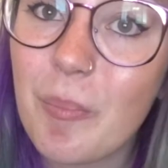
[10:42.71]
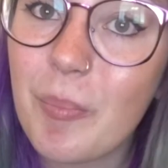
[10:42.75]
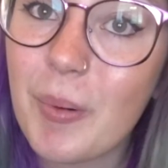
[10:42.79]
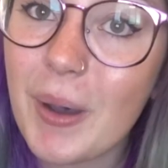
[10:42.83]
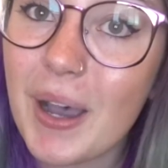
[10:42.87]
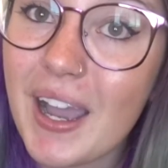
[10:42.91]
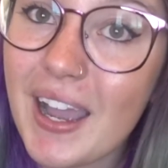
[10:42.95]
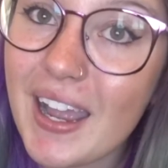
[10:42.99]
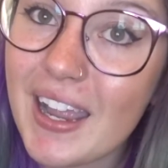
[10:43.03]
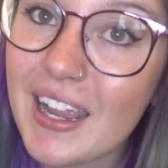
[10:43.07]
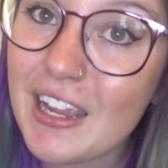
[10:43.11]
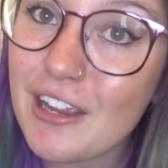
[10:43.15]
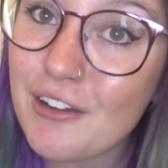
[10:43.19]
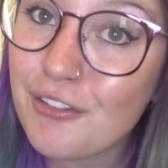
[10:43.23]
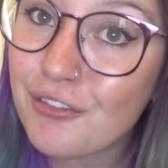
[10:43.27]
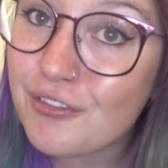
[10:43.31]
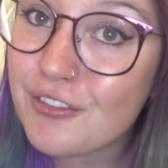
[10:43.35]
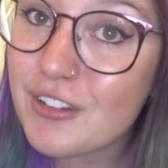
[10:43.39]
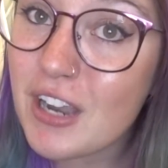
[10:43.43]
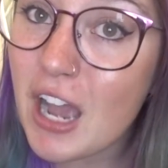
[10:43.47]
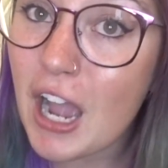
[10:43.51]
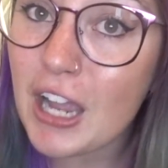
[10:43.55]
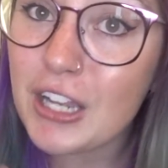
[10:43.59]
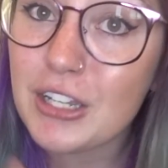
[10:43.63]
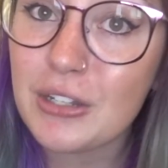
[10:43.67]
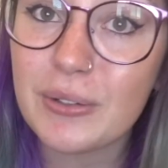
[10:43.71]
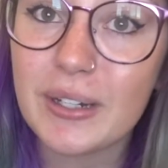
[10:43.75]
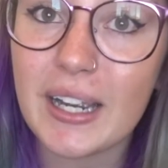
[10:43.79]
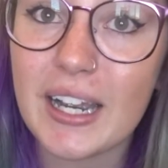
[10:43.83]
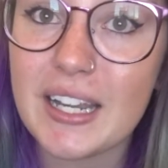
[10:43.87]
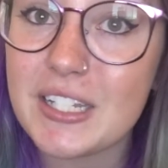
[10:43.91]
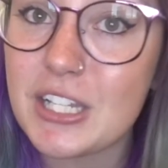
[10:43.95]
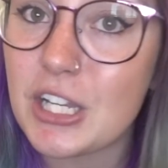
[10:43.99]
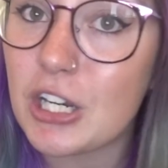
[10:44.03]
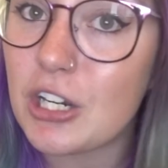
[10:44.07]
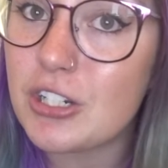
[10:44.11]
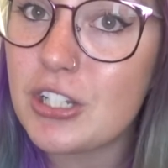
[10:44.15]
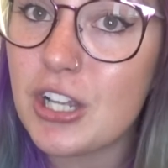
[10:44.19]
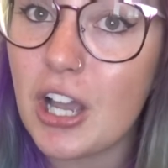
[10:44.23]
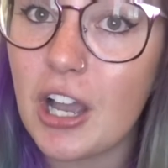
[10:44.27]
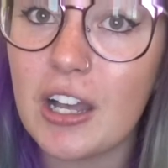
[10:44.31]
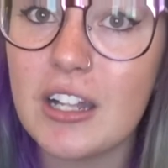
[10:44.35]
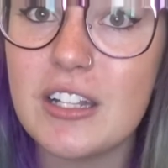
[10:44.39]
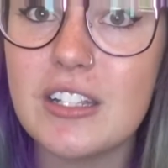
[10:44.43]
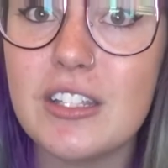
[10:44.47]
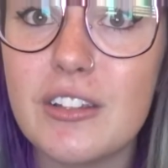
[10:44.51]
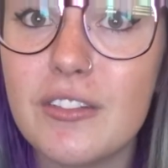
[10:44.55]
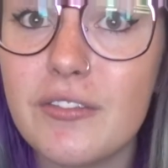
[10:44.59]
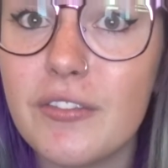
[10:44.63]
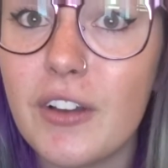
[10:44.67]
But if not, you guys, there are
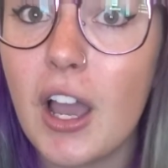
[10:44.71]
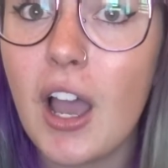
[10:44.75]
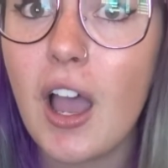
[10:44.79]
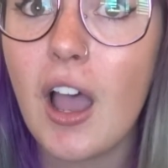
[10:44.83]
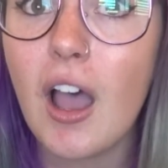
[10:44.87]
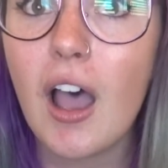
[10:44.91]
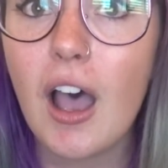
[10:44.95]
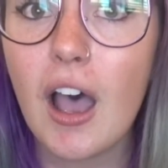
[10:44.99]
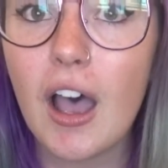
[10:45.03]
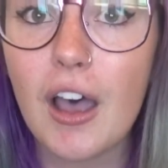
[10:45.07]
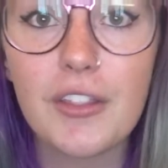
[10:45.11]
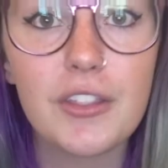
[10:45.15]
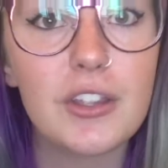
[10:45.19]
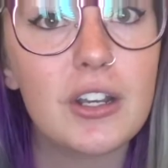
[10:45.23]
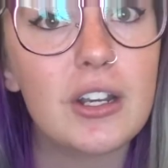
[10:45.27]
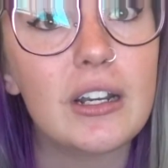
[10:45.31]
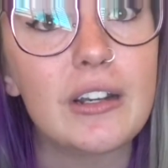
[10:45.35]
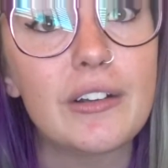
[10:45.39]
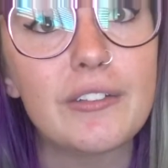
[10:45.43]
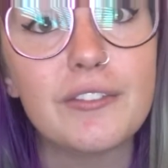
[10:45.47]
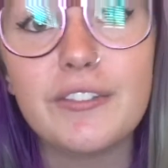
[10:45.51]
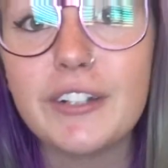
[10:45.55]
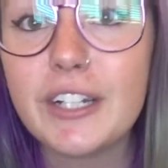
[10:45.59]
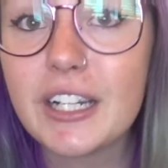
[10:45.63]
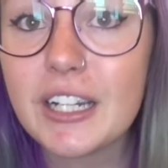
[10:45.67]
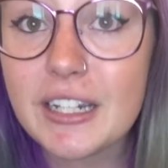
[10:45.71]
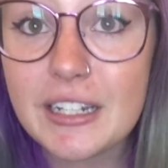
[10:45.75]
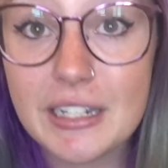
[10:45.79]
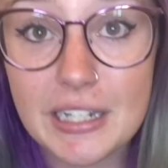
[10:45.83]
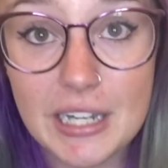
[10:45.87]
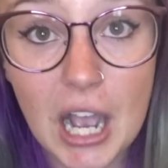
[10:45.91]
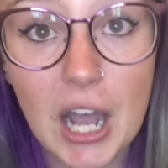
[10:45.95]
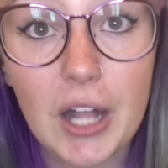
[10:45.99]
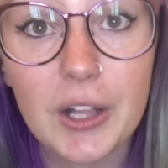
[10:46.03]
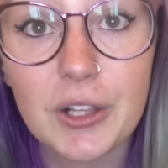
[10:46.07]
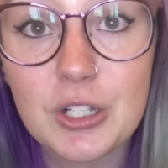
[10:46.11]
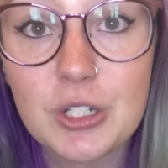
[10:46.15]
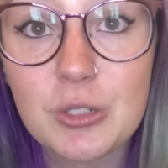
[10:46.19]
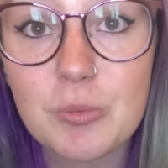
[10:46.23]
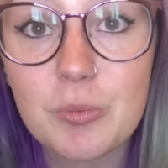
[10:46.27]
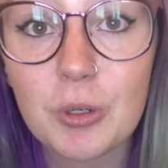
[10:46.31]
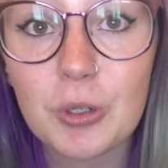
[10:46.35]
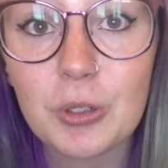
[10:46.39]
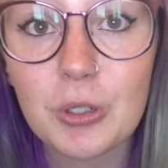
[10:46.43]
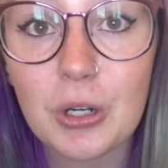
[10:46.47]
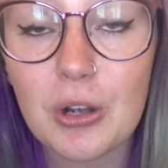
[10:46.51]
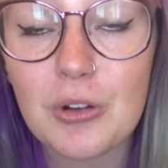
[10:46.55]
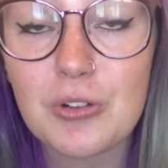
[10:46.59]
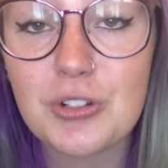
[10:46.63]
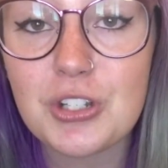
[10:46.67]
tons of other very
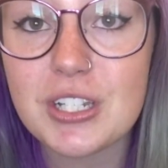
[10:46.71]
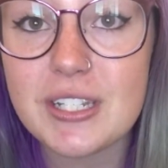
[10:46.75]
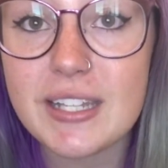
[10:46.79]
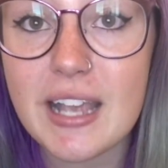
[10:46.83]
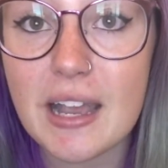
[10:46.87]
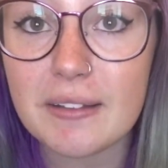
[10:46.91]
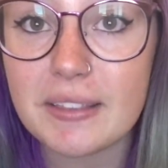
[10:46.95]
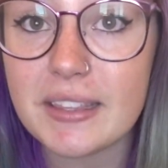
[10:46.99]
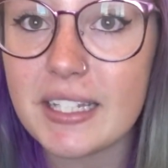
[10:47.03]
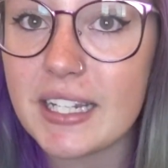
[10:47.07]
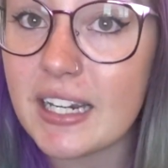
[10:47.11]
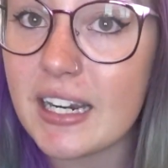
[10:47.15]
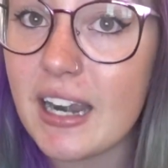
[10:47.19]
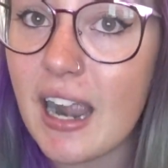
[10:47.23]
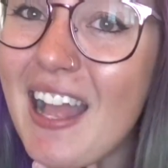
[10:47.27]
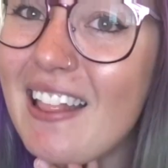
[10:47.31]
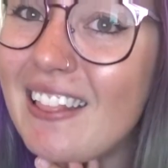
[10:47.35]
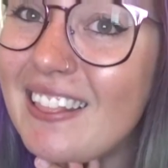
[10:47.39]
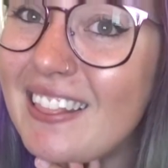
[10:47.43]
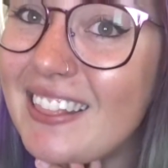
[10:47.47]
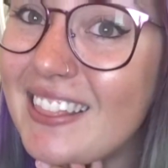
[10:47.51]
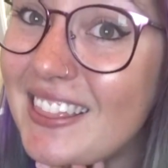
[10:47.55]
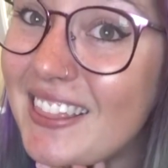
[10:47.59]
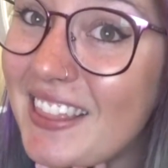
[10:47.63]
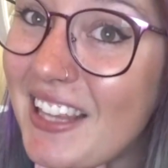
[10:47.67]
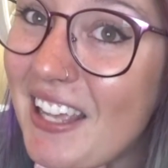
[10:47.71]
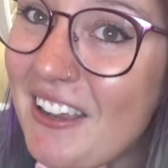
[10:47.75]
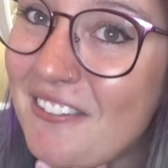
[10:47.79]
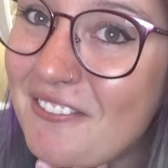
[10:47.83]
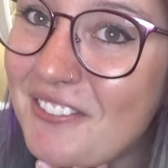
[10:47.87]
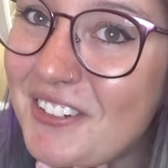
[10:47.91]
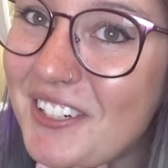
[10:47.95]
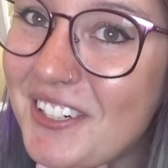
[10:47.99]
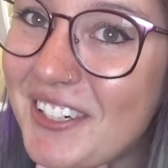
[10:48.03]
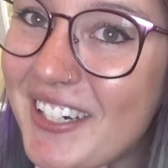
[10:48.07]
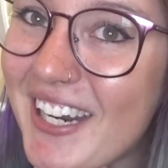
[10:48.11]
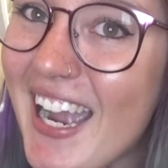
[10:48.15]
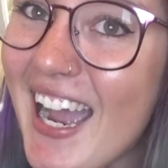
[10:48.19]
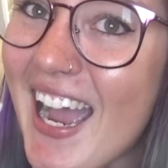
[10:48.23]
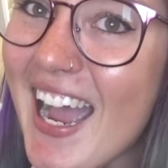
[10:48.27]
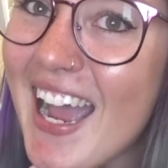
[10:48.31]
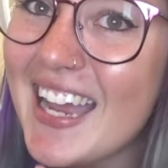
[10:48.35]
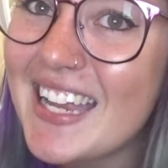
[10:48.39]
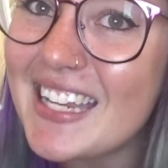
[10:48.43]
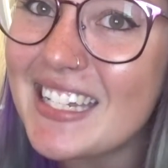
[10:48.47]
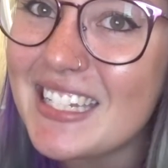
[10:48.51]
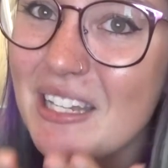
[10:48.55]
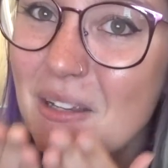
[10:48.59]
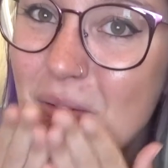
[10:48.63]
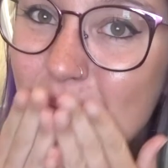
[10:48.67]
knowledgeable coaches out there. Love you
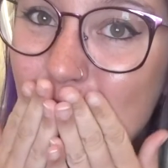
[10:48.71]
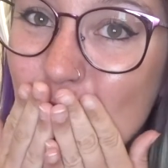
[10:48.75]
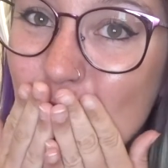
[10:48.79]
guys.